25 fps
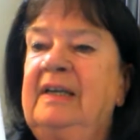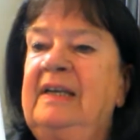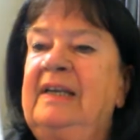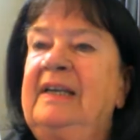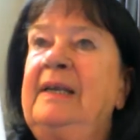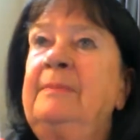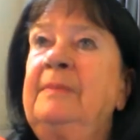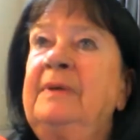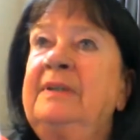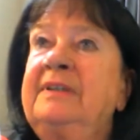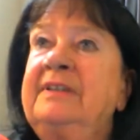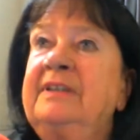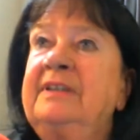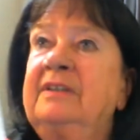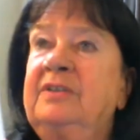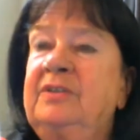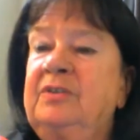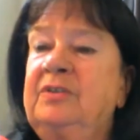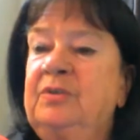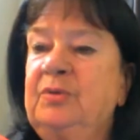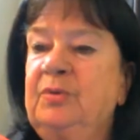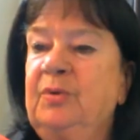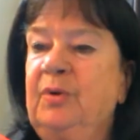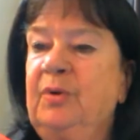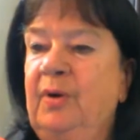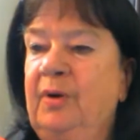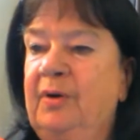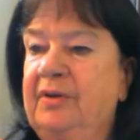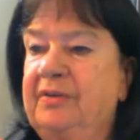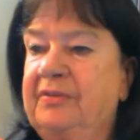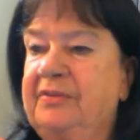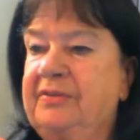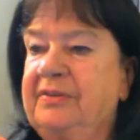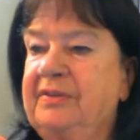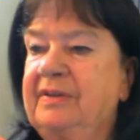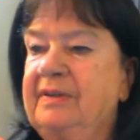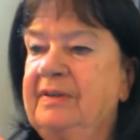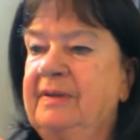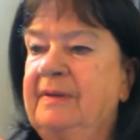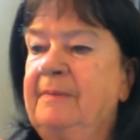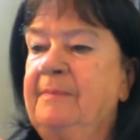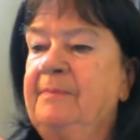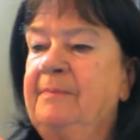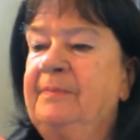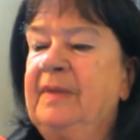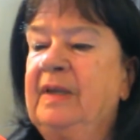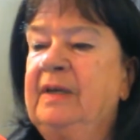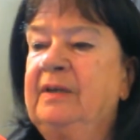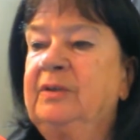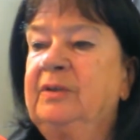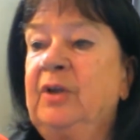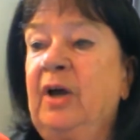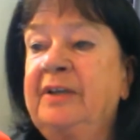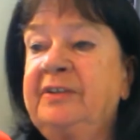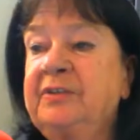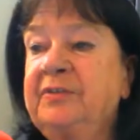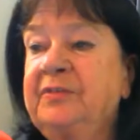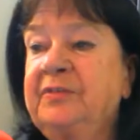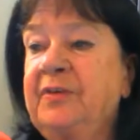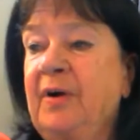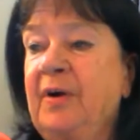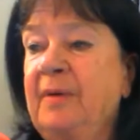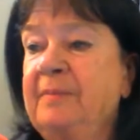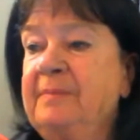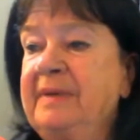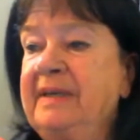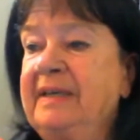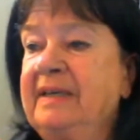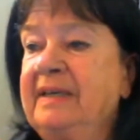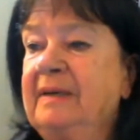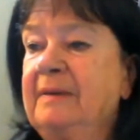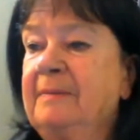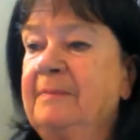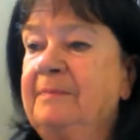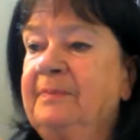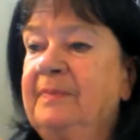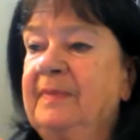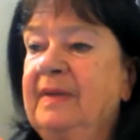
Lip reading: limited to Earth. Not for me.